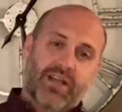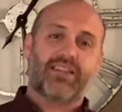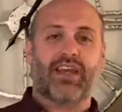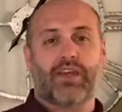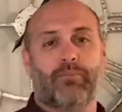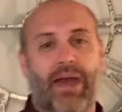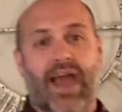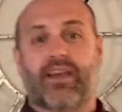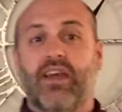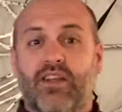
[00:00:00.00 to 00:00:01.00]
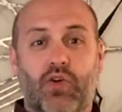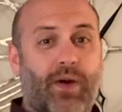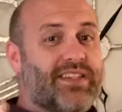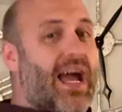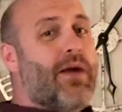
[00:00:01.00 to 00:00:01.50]
going to take you back to
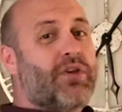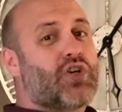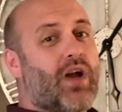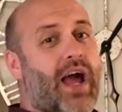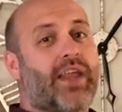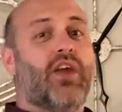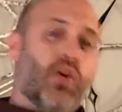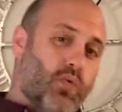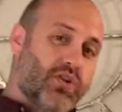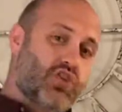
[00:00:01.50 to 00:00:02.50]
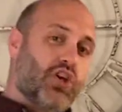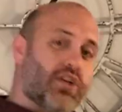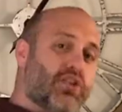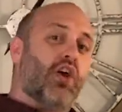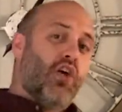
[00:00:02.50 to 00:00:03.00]
when Tommy Karate was
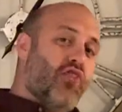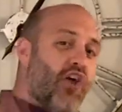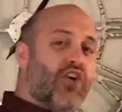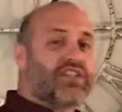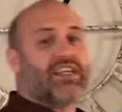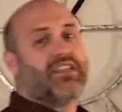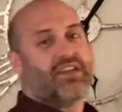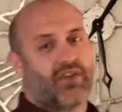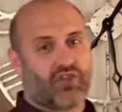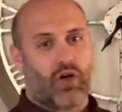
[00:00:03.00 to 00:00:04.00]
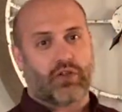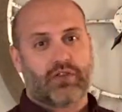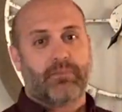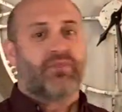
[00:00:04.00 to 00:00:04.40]
just 13 years old.